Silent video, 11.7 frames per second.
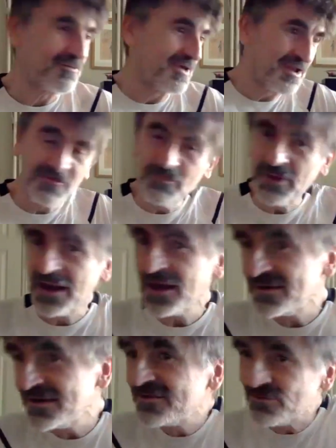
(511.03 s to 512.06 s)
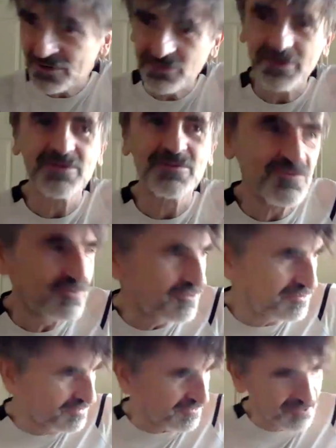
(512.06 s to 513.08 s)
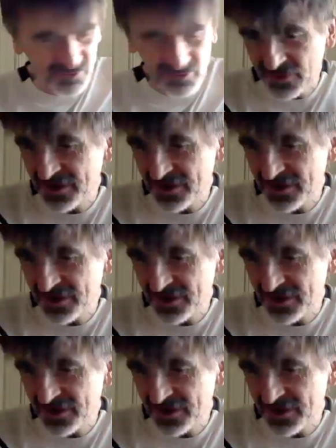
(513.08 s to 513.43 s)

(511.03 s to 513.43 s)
a lot of Pilates. Well, before we were kind